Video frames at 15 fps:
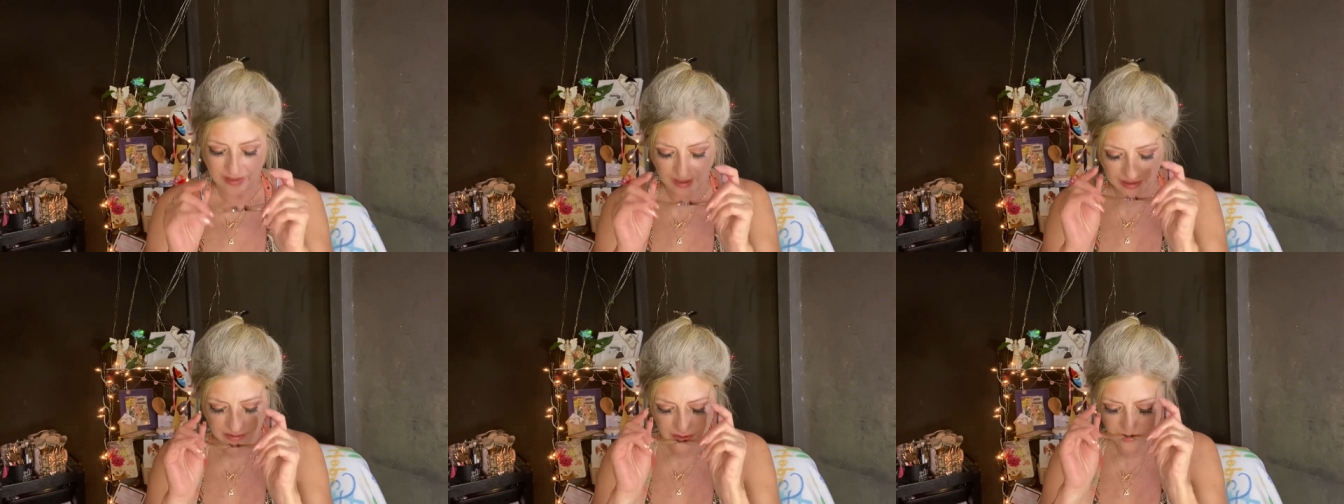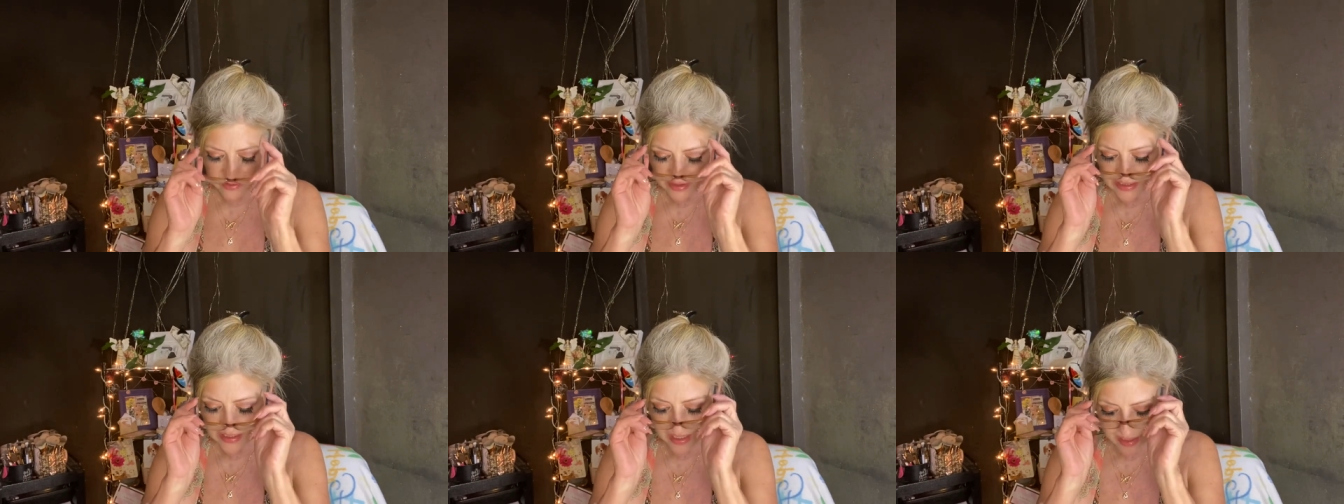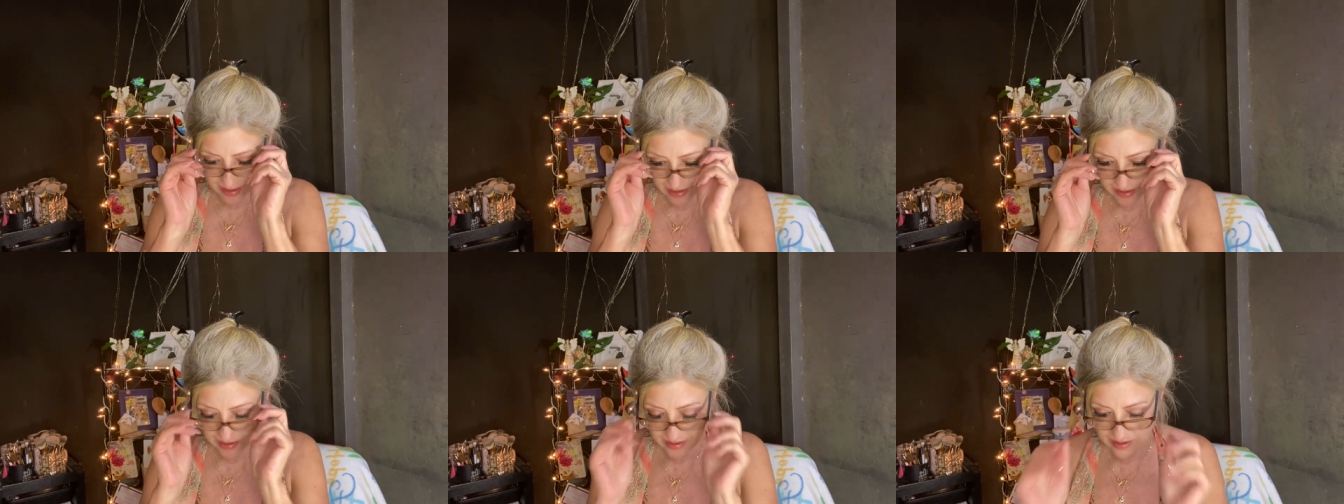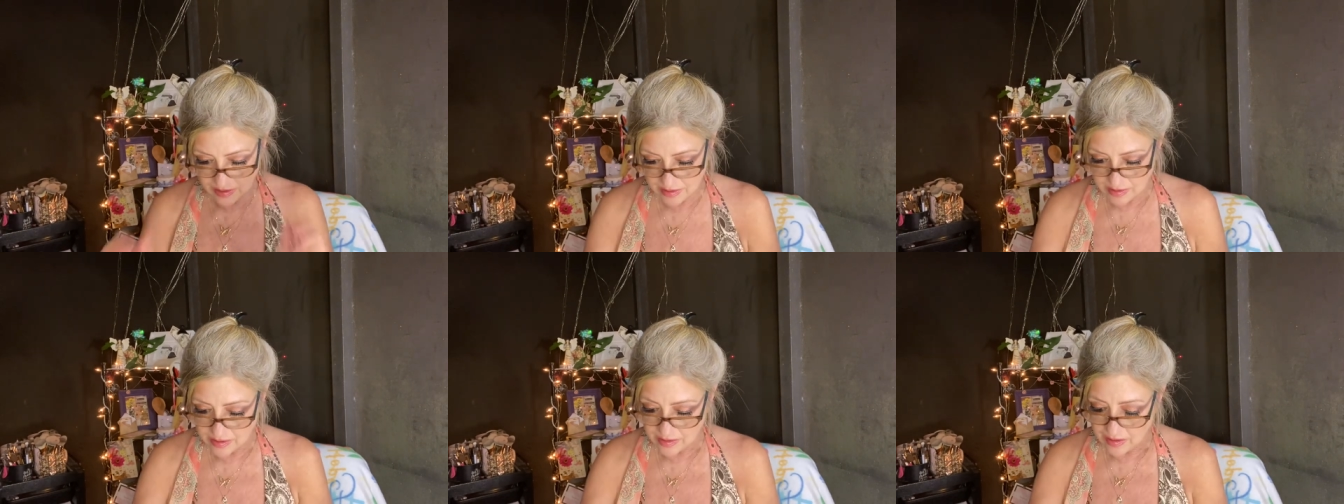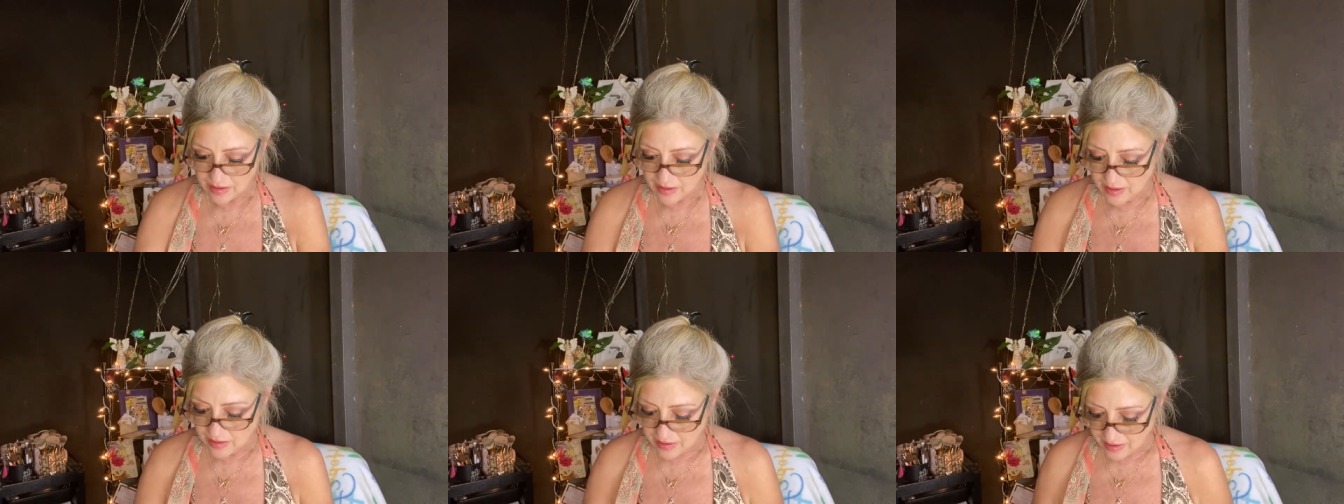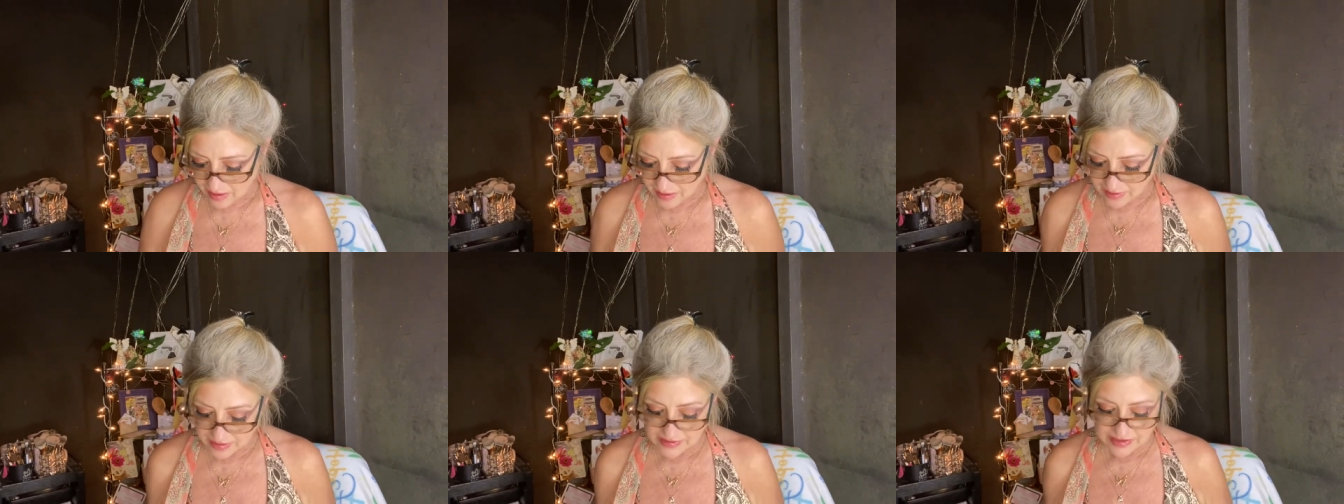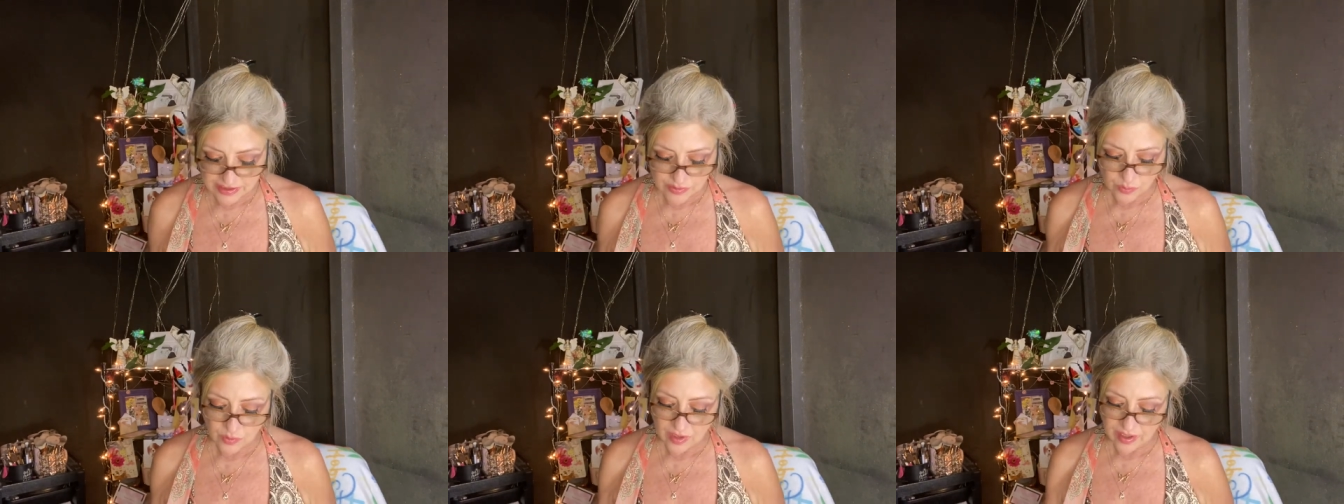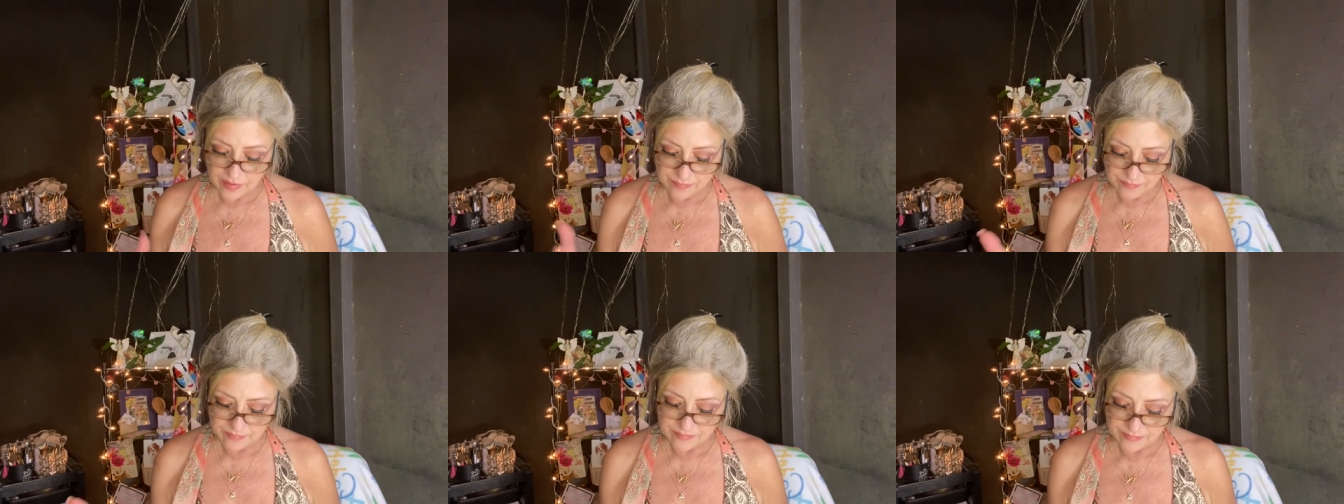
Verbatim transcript: I noticed that because that's where I'm